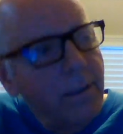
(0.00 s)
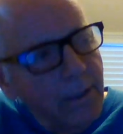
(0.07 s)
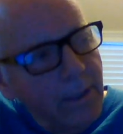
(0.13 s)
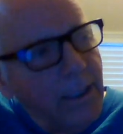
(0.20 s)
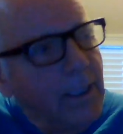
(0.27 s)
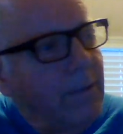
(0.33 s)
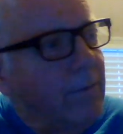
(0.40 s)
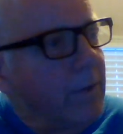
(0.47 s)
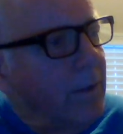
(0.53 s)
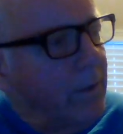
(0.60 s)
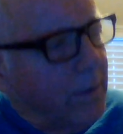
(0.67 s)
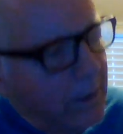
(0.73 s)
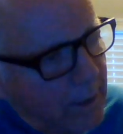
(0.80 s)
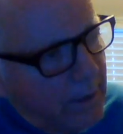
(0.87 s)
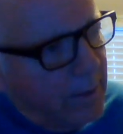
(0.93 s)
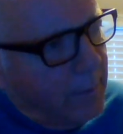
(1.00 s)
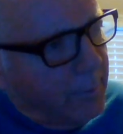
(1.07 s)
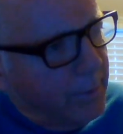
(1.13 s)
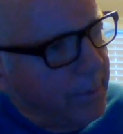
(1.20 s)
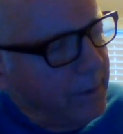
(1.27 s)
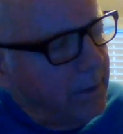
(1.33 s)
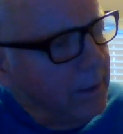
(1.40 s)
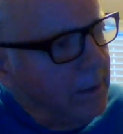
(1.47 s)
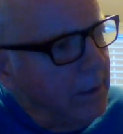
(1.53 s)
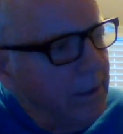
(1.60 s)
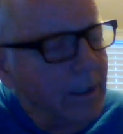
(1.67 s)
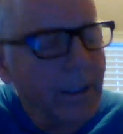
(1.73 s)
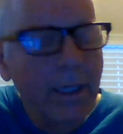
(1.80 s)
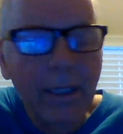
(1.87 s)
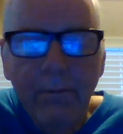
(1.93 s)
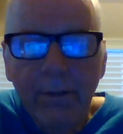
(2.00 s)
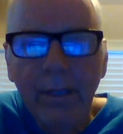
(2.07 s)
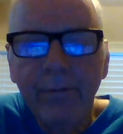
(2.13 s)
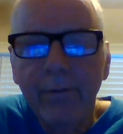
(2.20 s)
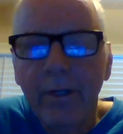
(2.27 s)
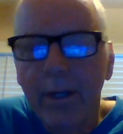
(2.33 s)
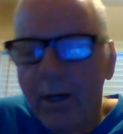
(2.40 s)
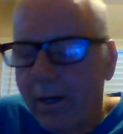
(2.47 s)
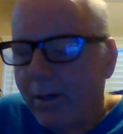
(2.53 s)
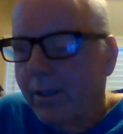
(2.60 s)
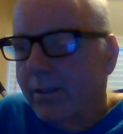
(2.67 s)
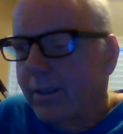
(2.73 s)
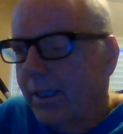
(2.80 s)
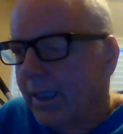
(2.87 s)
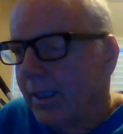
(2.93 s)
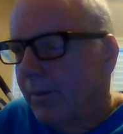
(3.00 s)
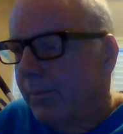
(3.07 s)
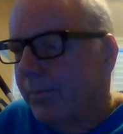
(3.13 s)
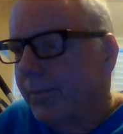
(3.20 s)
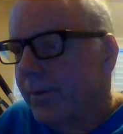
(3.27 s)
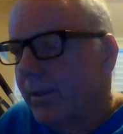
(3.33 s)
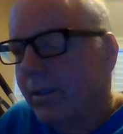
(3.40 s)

Didn't even look up. Even after I honked at him,